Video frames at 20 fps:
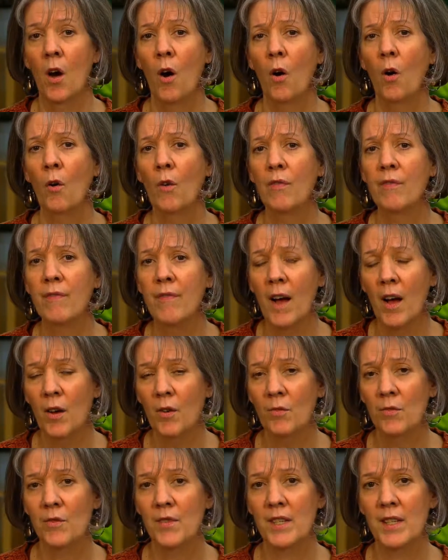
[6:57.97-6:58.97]
or
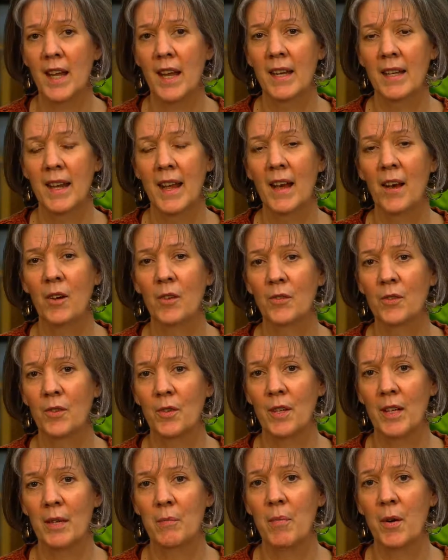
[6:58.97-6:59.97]
phones an
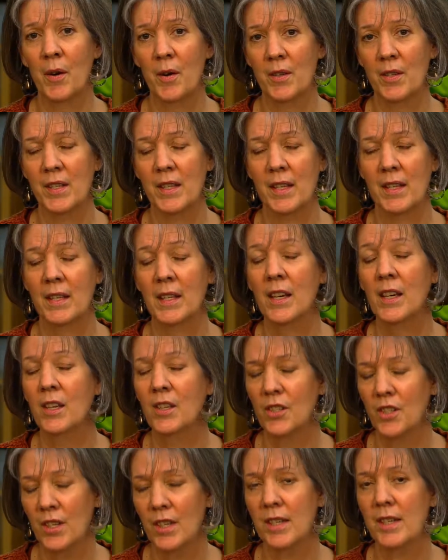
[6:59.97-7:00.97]
elderly person
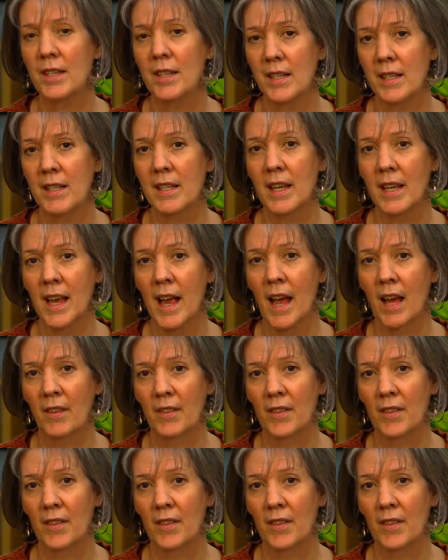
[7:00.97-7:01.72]
just to see how